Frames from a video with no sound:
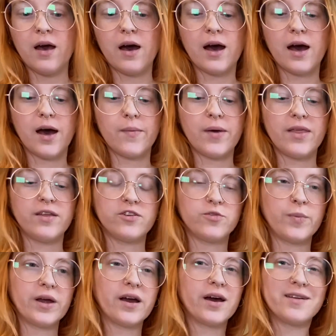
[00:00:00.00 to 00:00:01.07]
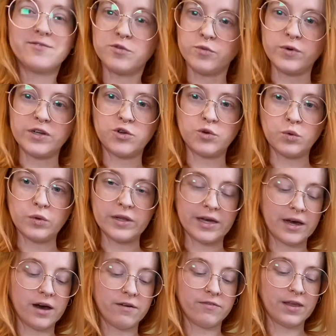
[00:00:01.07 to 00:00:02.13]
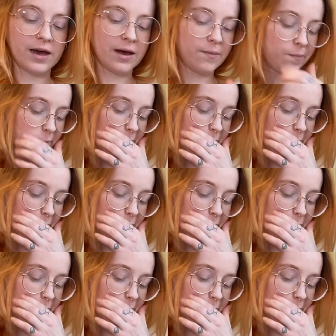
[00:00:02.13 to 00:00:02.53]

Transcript: And there's been kind of a retooling of that.